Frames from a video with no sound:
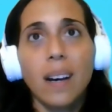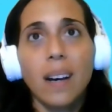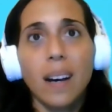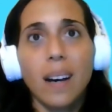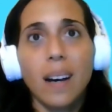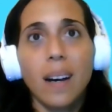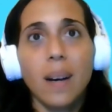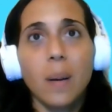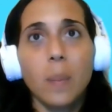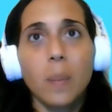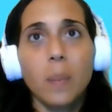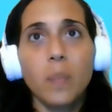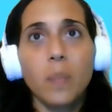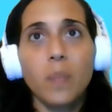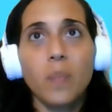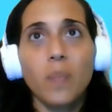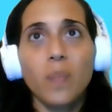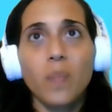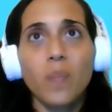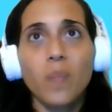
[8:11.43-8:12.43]

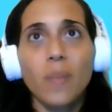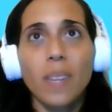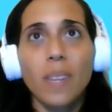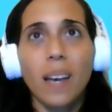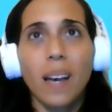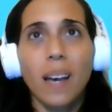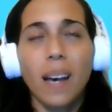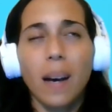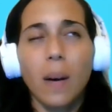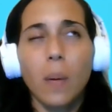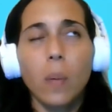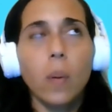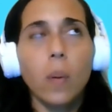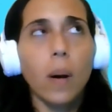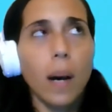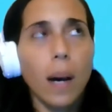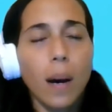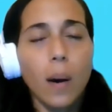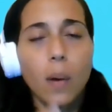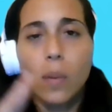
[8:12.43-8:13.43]

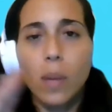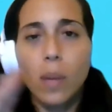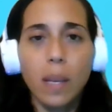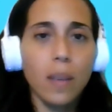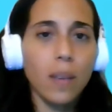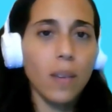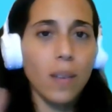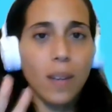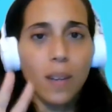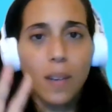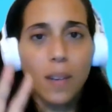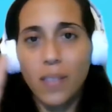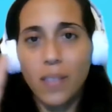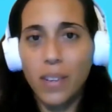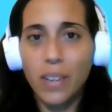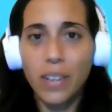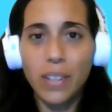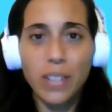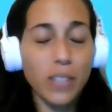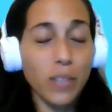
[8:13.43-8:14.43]
how the
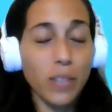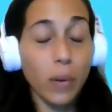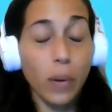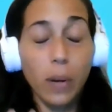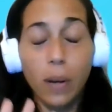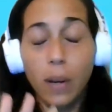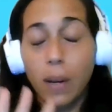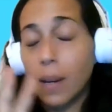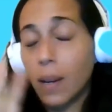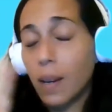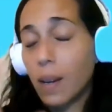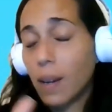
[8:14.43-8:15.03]
universe or